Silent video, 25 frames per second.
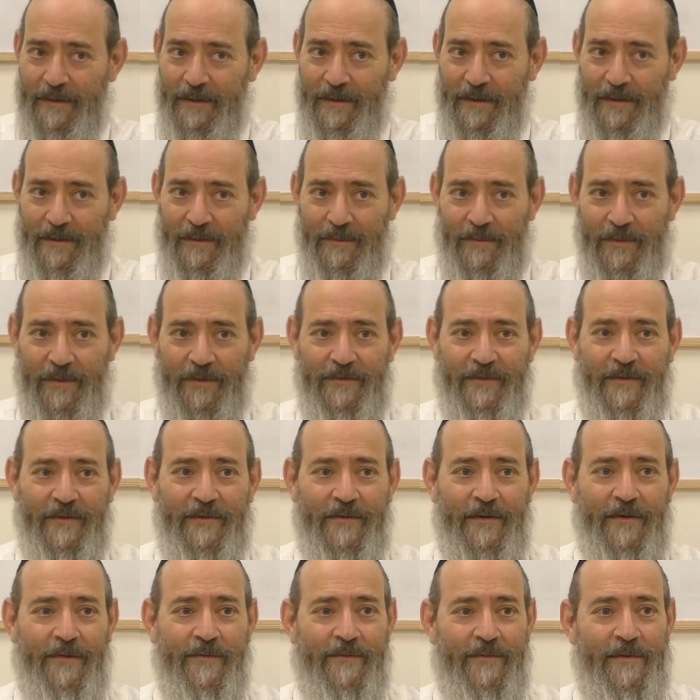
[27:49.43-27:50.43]
And Rabbi Moshe
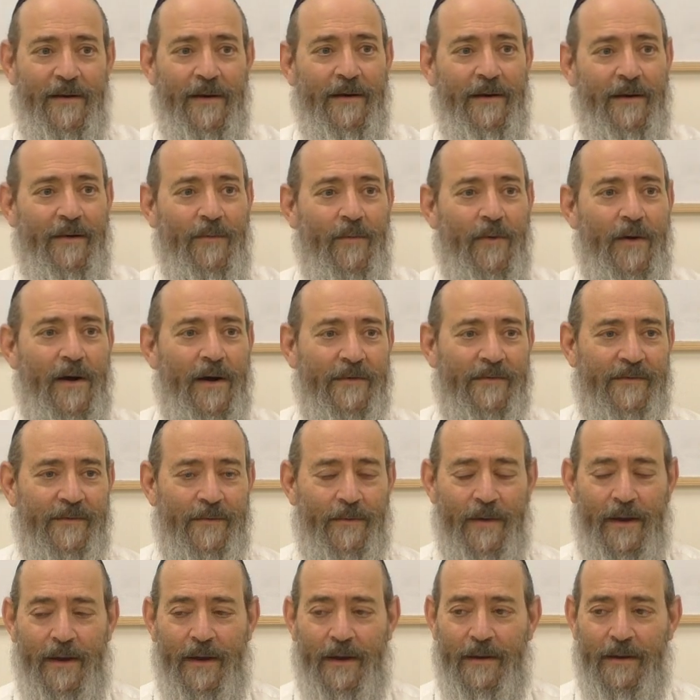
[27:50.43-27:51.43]
turns around and he walks
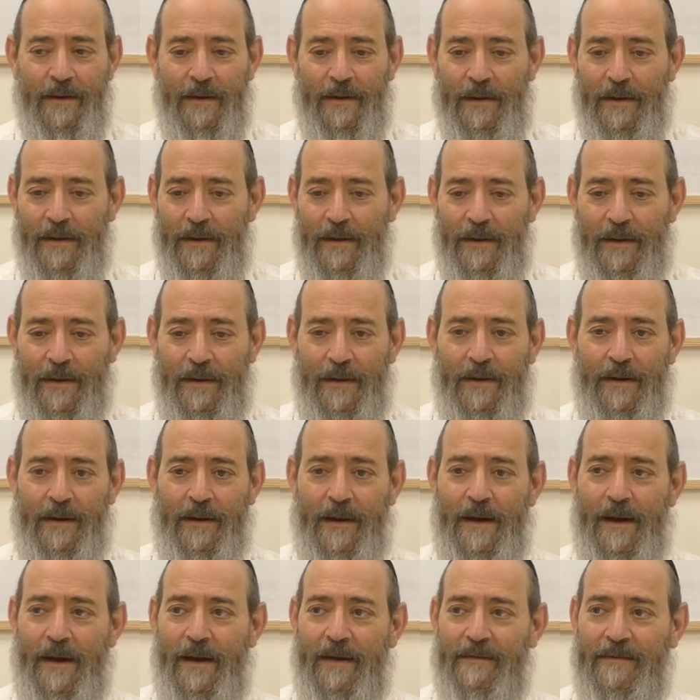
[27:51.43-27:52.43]
away. And the
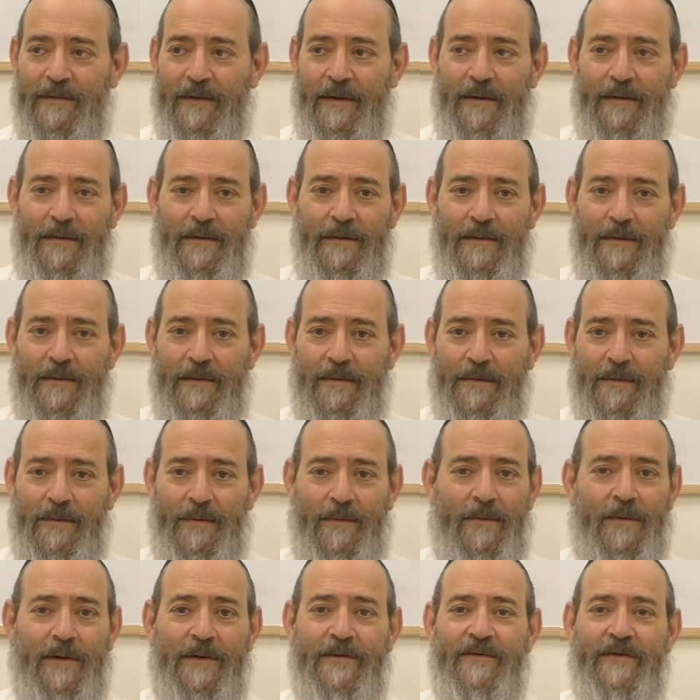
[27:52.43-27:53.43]
guy's like,
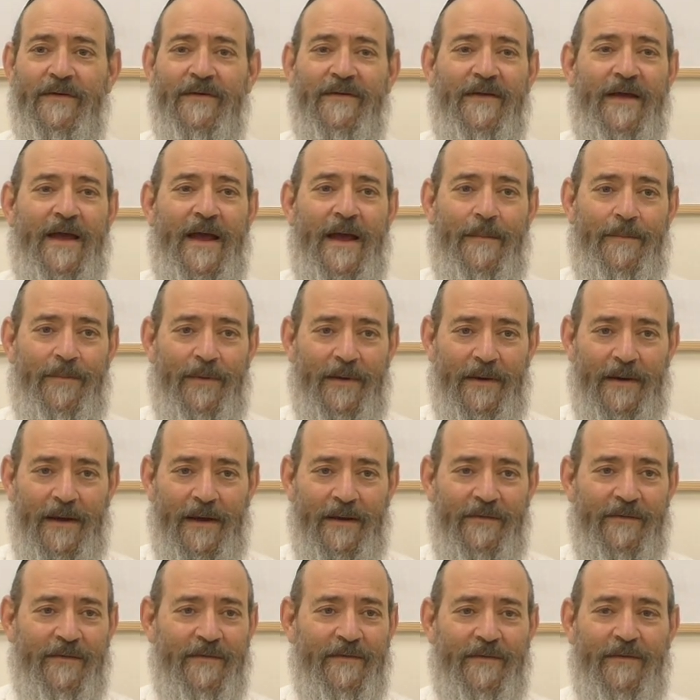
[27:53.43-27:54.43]
"What just happened?
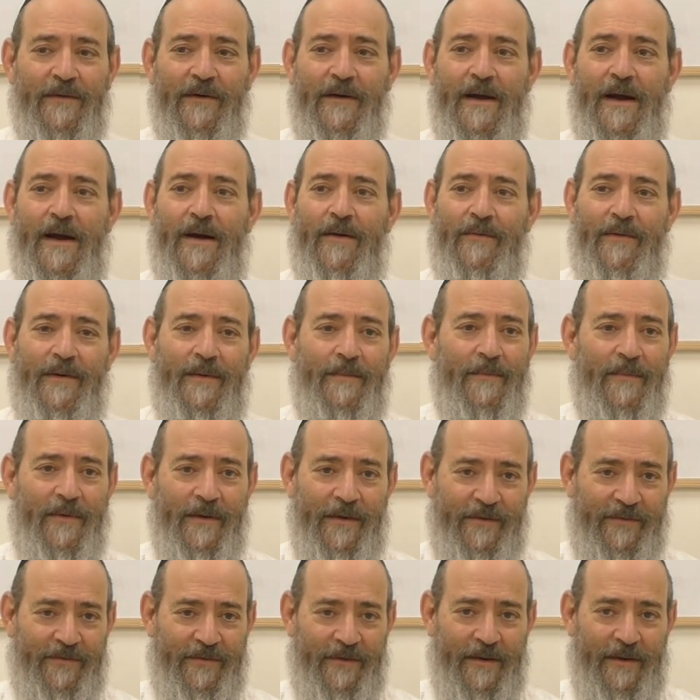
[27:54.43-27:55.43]
I just took out Rabbi
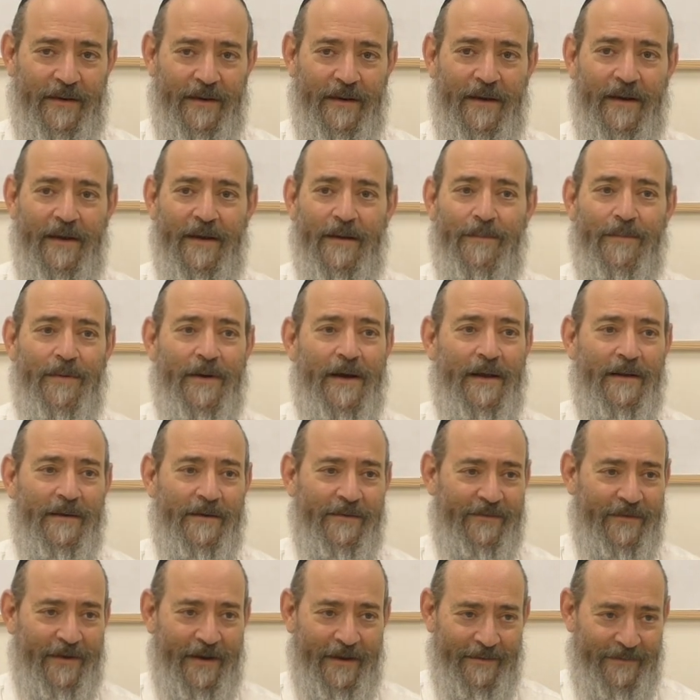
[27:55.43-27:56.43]
Moshe and he
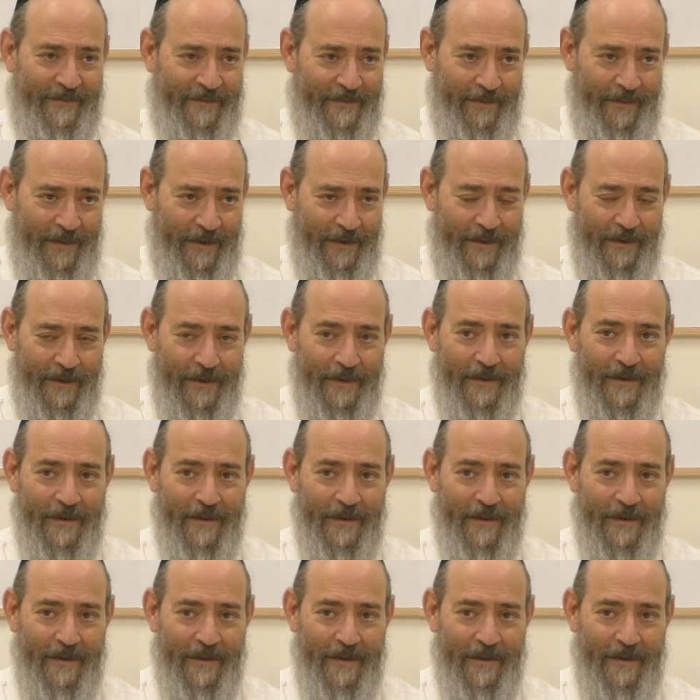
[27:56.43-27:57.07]
apologized to me."